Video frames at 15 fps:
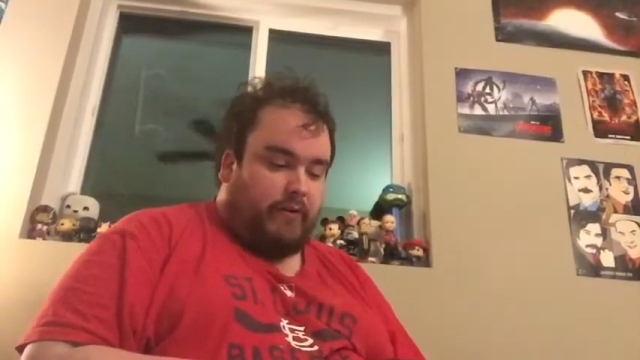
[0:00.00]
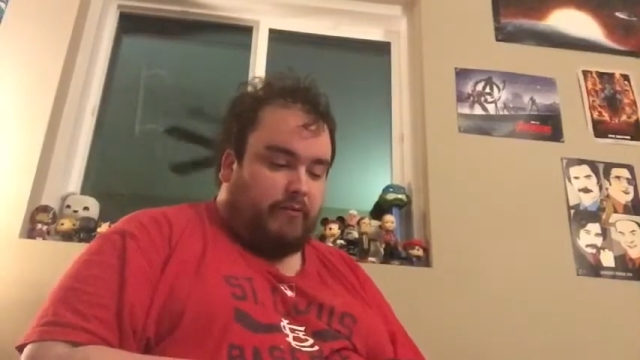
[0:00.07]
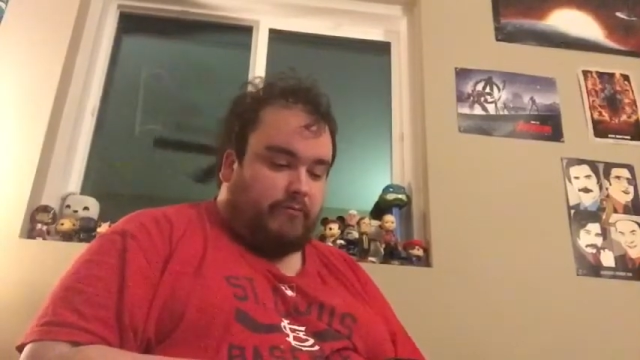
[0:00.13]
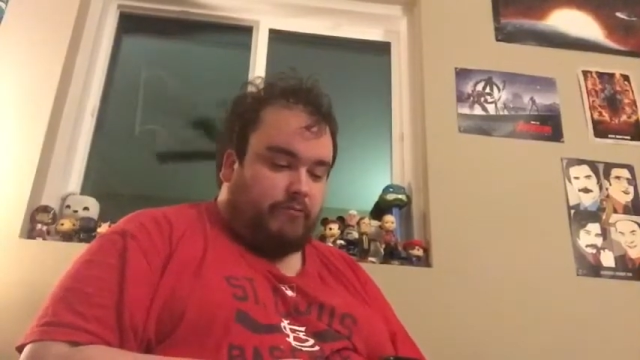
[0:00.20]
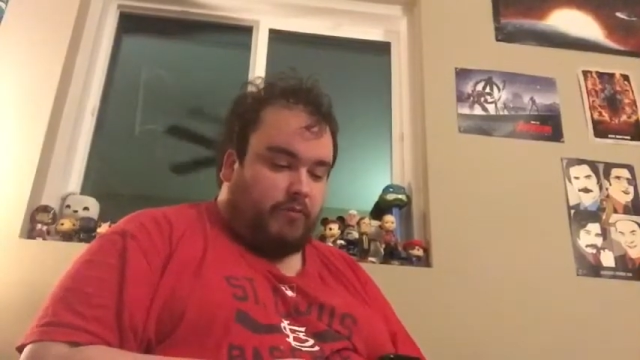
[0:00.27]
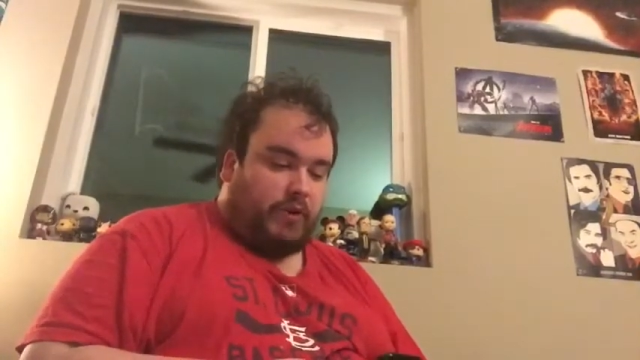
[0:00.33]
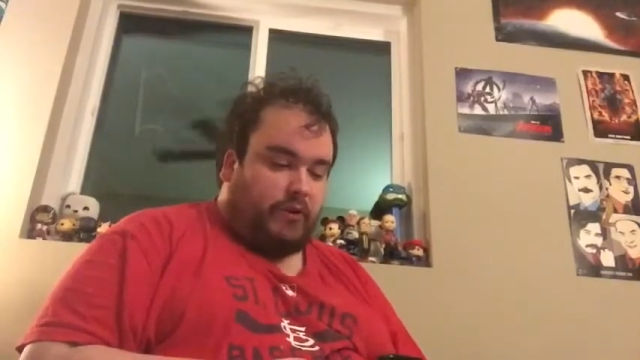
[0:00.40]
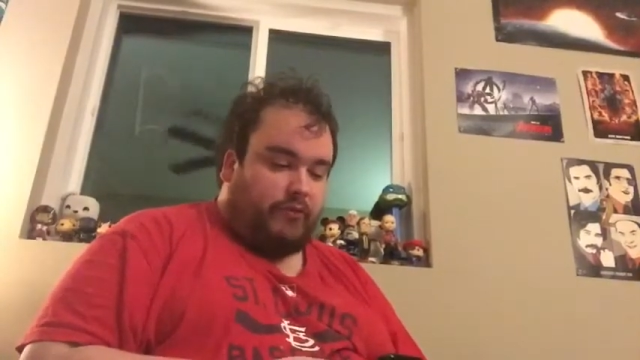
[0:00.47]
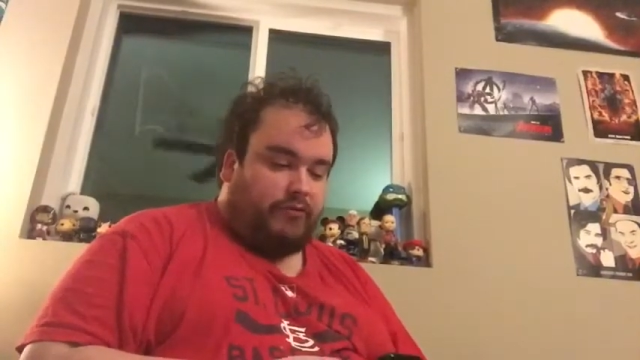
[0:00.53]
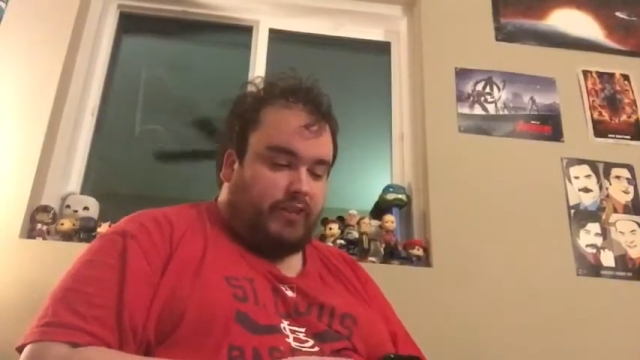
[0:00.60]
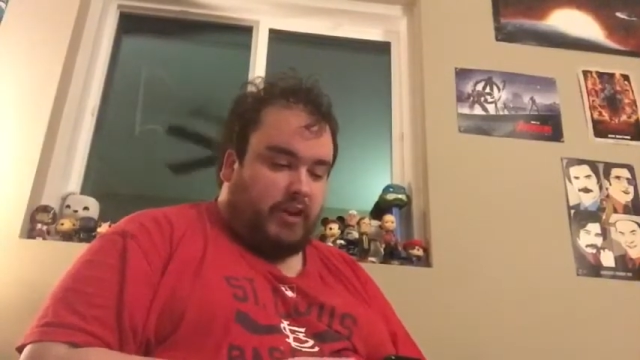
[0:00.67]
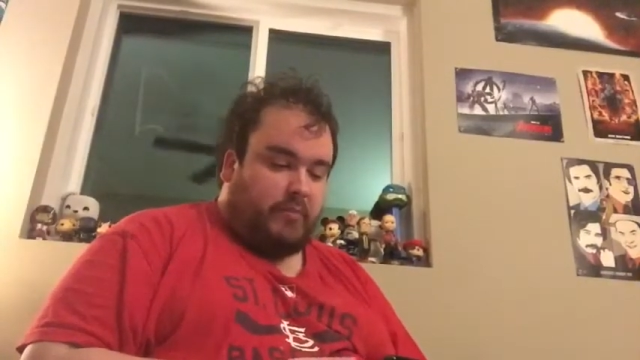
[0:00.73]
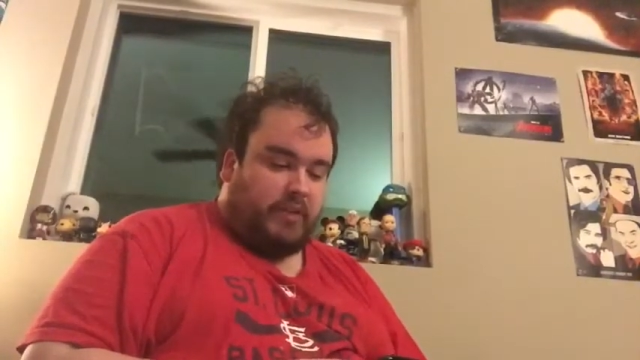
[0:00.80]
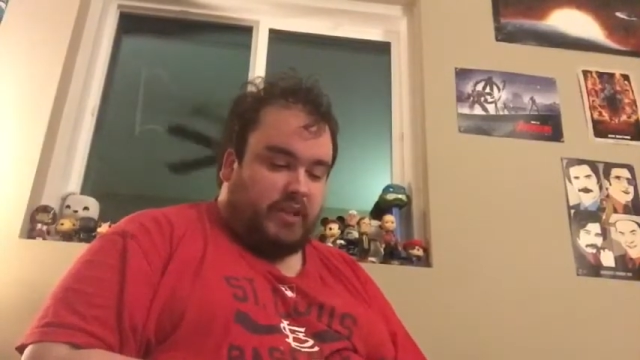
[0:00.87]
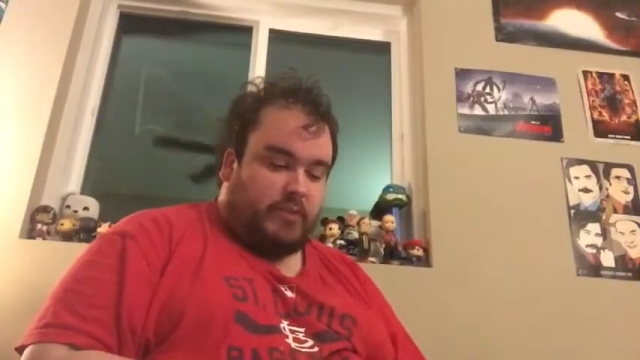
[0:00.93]
real
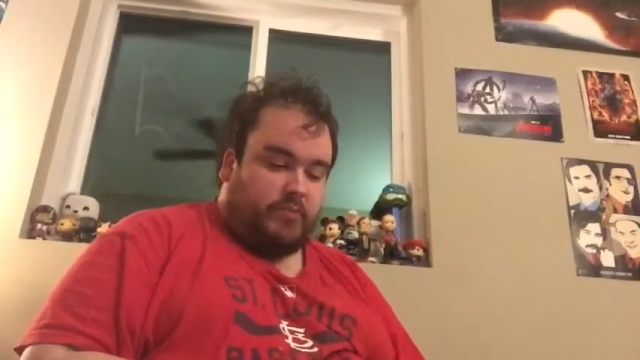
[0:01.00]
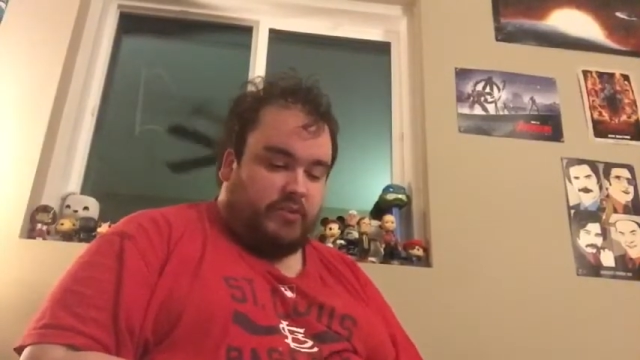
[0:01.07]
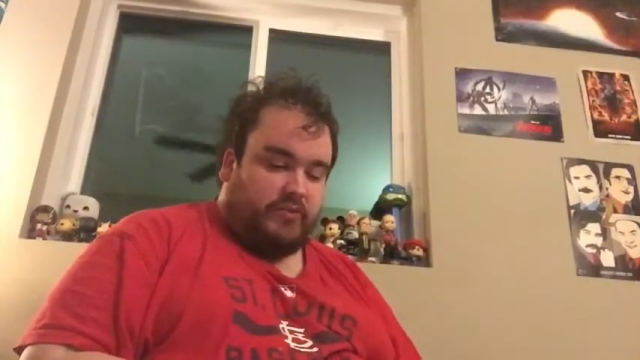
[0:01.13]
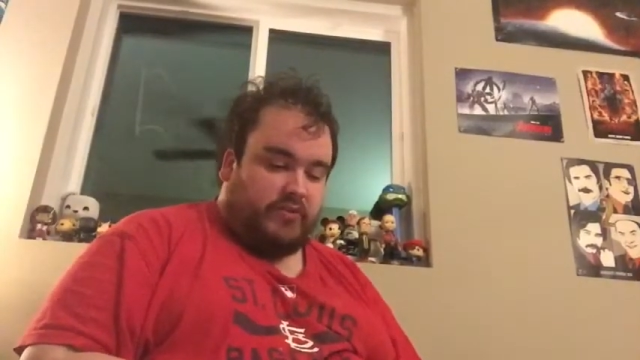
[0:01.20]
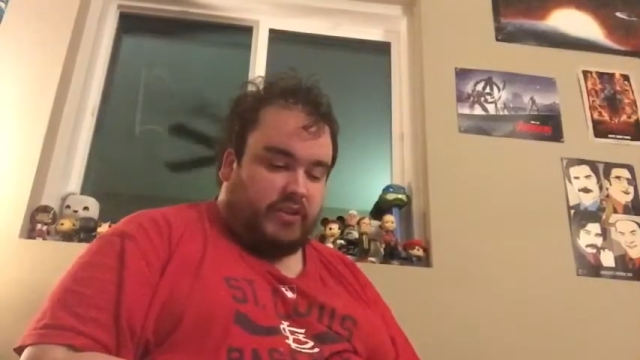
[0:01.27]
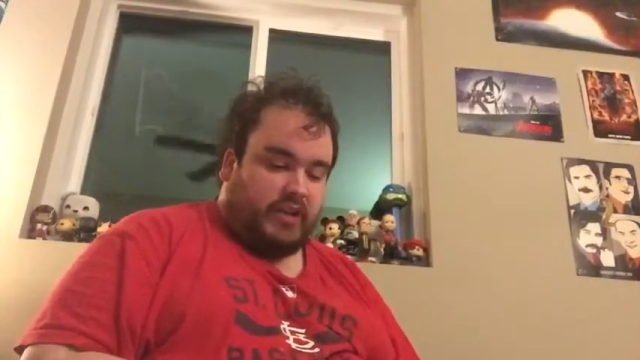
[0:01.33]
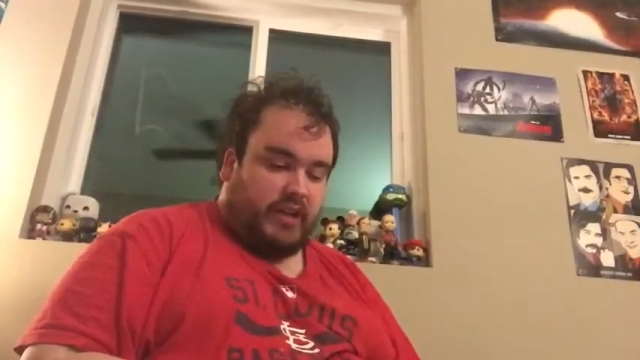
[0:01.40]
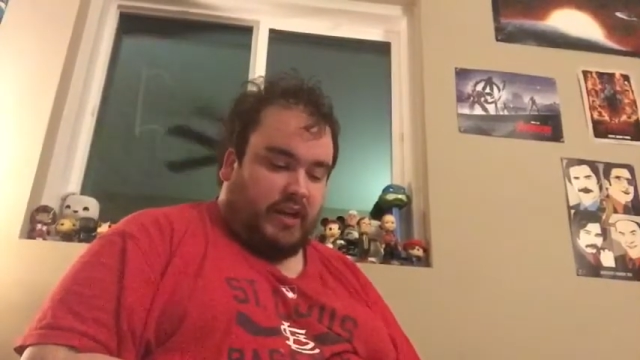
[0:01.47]
family movie.